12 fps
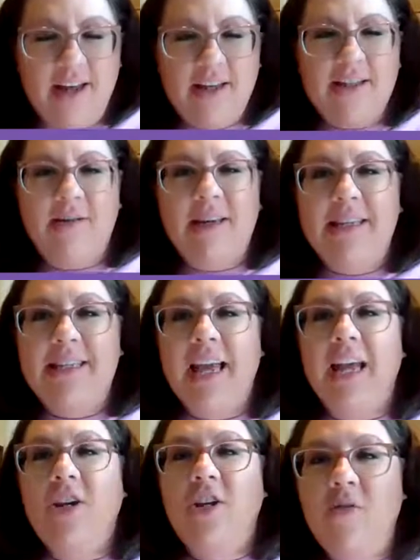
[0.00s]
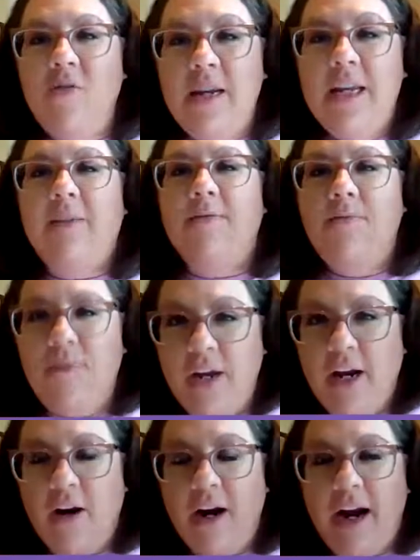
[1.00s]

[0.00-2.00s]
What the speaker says: So he's saying you need to figure